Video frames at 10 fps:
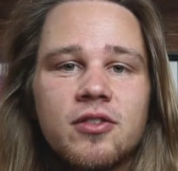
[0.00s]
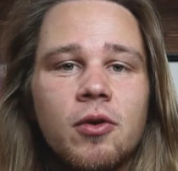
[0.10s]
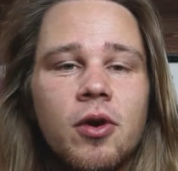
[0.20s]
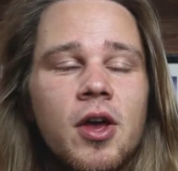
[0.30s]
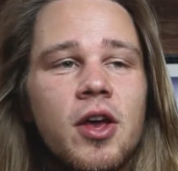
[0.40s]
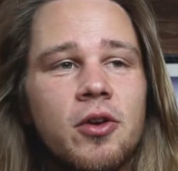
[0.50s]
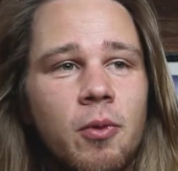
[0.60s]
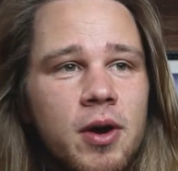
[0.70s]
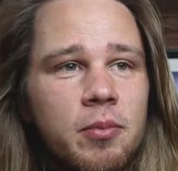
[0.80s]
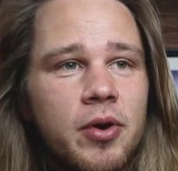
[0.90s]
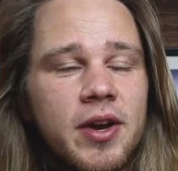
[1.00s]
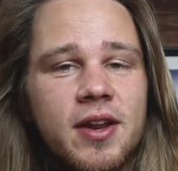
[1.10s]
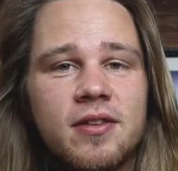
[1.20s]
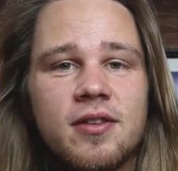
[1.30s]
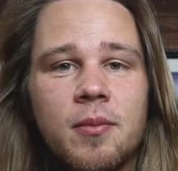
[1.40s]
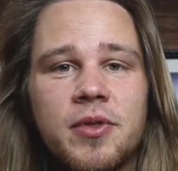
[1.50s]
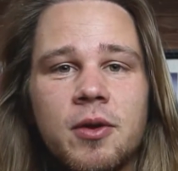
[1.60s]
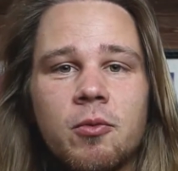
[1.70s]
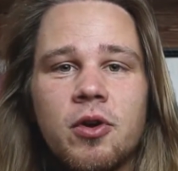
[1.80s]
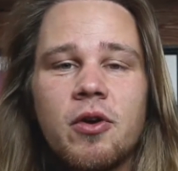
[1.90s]
So you wanna put it in
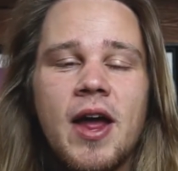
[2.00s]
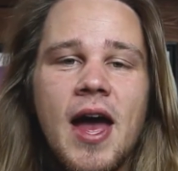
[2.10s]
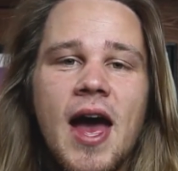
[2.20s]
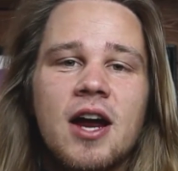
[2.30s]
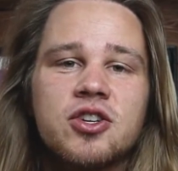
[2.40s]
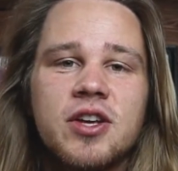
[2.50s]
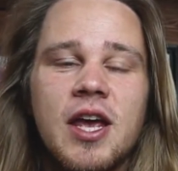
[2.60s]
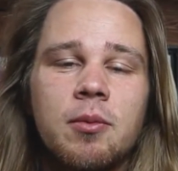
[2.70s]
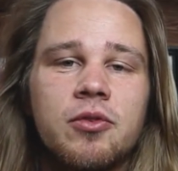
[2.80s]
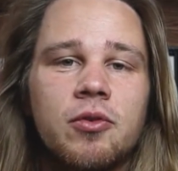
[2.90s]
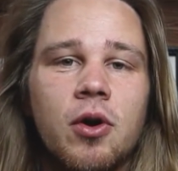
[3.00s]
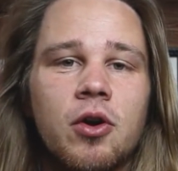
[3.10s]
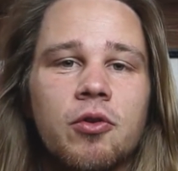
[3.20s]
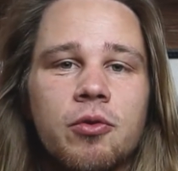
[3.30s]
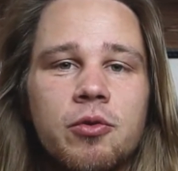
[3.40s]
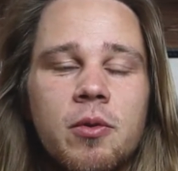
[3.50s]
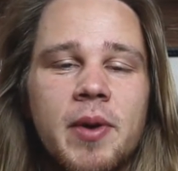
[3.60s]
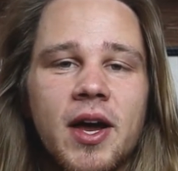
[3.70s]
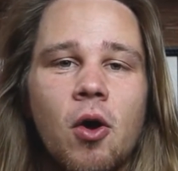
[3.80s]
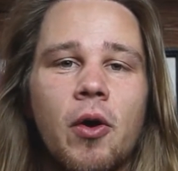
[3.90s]
something where you're actually able to accrue the
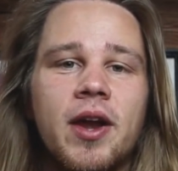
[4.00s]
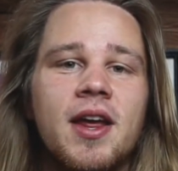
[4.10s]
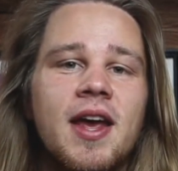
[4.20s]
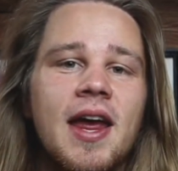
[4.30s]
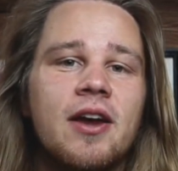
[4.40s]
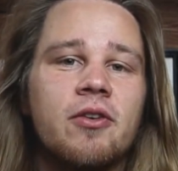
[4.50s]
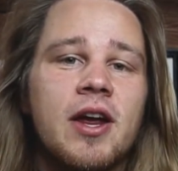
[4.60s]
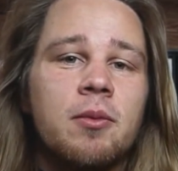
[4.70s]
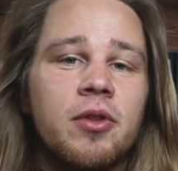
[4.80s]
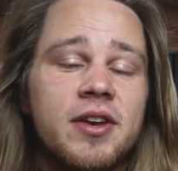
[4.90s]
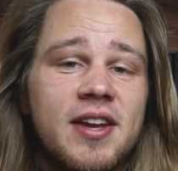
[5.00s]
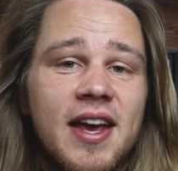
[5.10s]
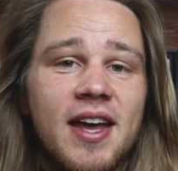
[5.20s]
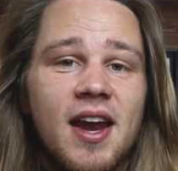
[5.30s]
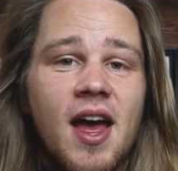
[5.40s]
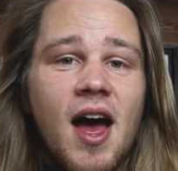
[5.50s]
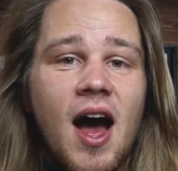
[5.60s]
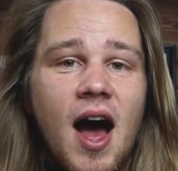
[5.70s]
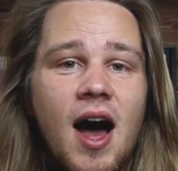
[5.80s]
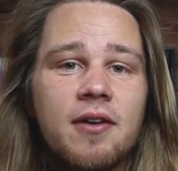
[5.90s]
Bitcoin and you're able to take it
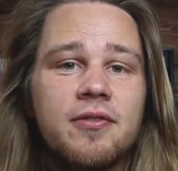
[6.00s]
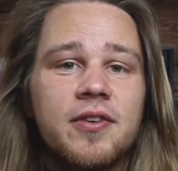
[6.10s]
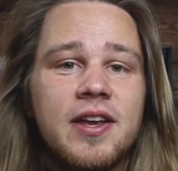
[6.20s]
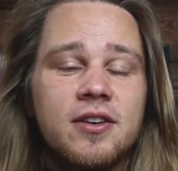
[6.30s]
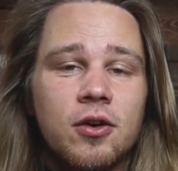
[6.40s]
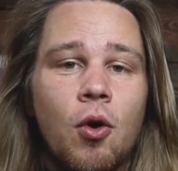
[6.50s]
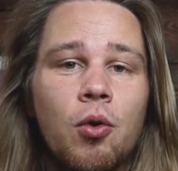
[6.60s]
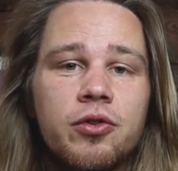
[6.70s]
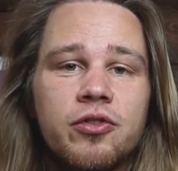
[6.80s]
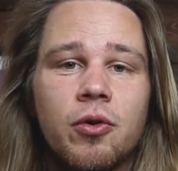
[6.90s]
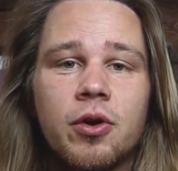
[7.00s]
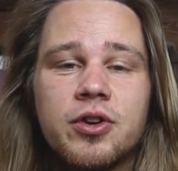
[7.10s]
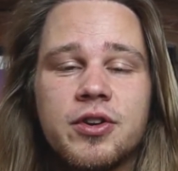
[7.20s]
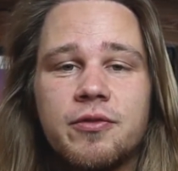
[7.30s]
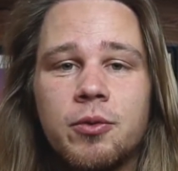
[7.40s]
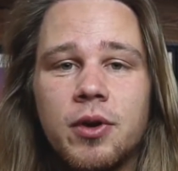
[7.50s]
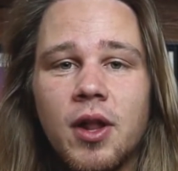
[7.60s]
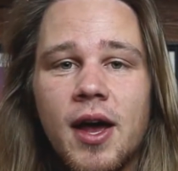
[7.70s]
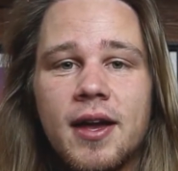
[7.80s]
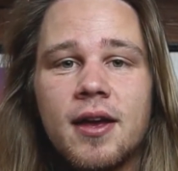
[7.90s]
off into cold storage if you would
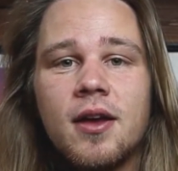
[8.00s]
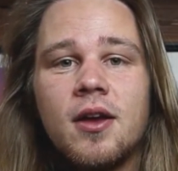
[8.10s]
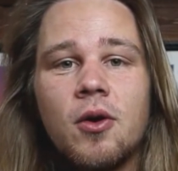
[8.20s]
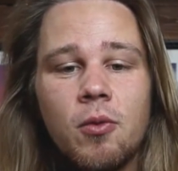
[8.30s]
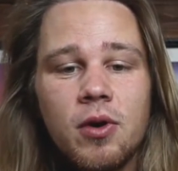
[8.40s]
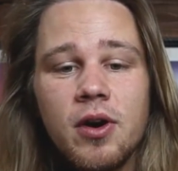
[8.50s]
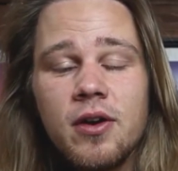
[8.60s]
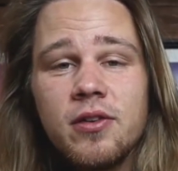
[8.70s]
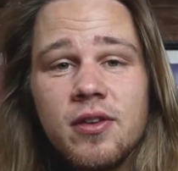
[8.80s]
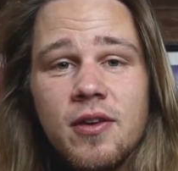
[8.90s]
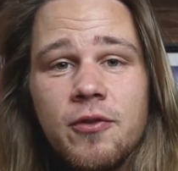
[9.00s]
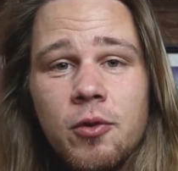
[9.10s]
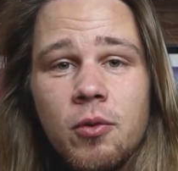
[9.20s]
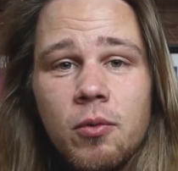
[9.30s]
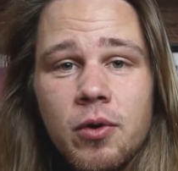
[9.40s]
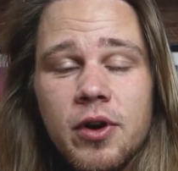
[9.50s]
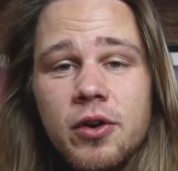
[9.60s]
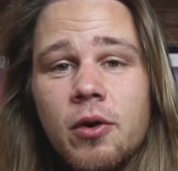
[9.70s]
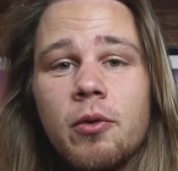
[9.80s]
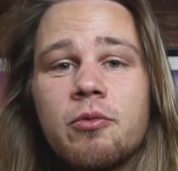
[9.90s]
like. Whereas if you were to
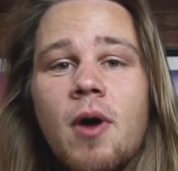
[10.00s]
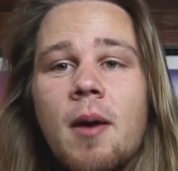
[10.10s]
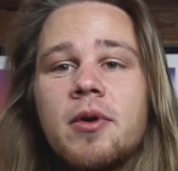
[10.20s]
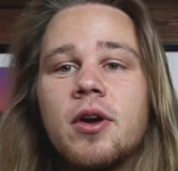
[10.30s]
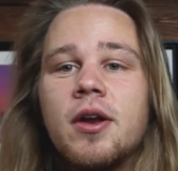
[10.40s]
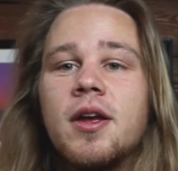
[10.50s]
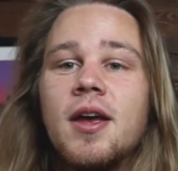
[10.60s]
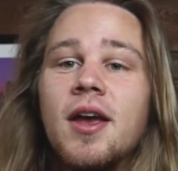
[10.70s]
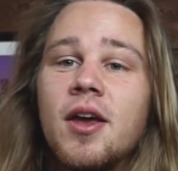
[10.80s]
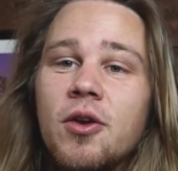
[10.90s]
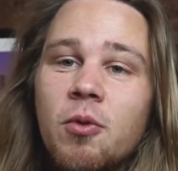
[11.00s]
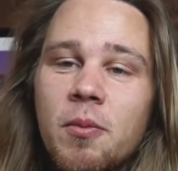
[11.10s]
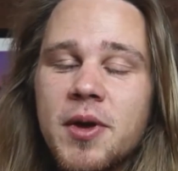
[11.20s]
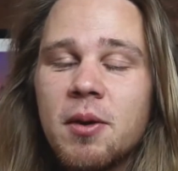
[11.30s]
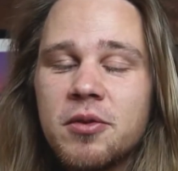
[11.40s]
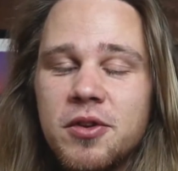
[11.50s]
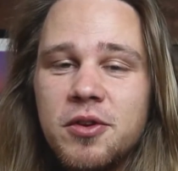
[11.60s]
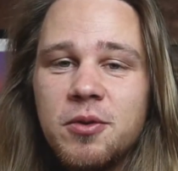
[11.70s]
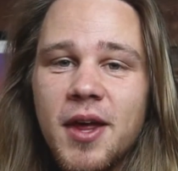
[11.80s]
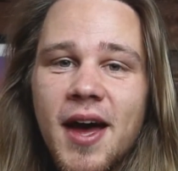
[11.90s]
do it with Robinhood, you wouldn't be able to
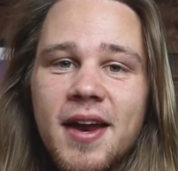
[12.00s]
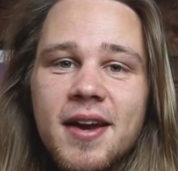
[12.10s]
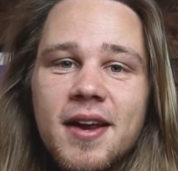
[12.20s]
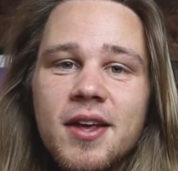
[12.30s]
do that.